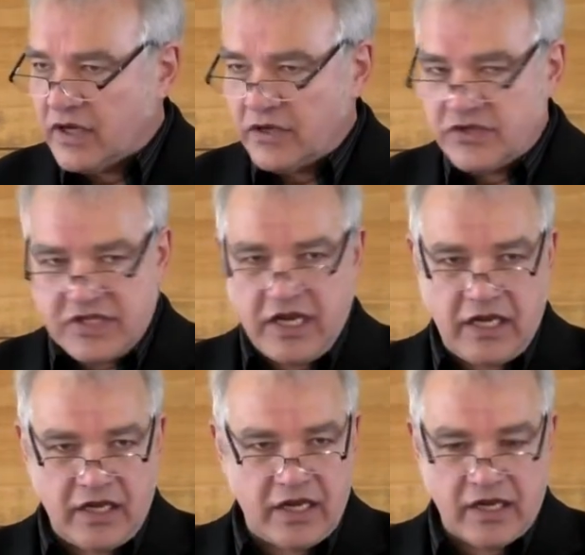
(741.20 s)
can
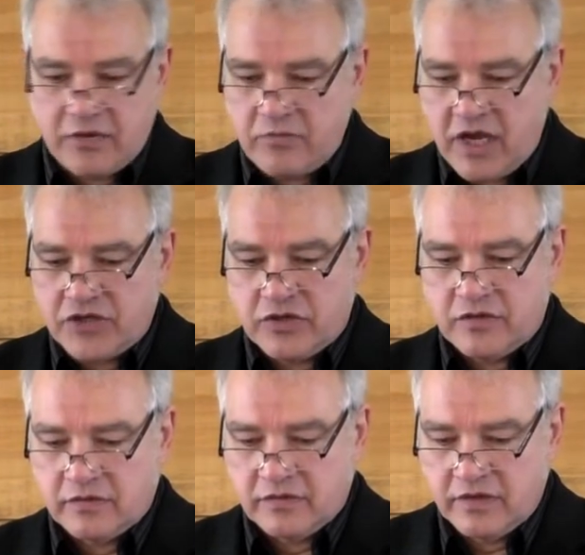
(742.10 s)
see, can
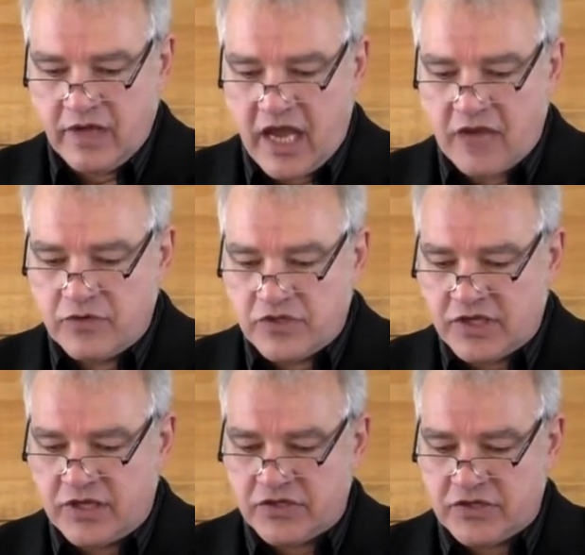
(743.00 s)
measure, ever
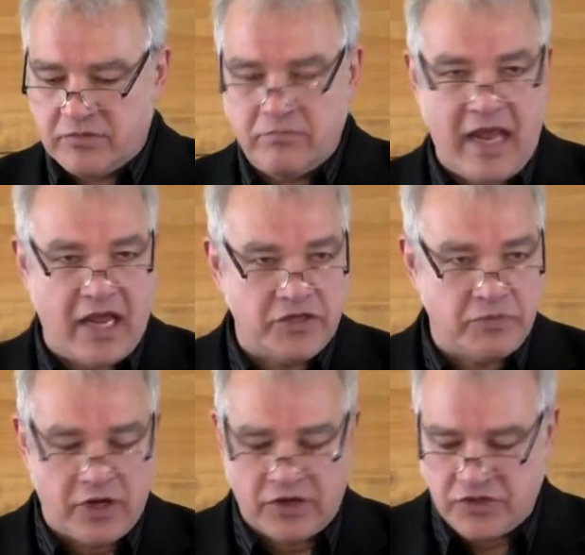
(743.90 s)
since man
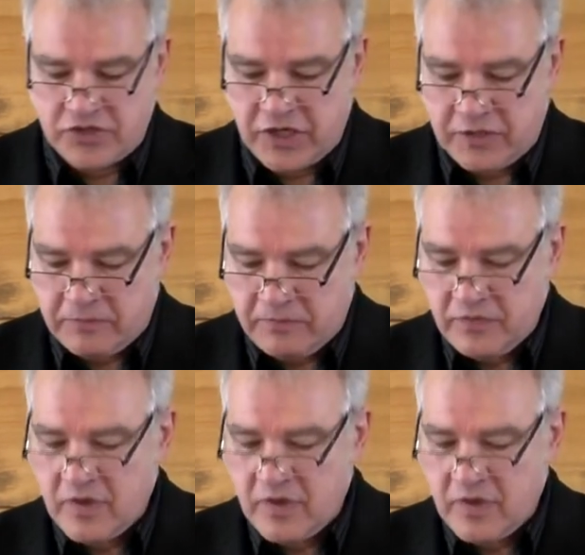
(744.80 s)
has been on the scene.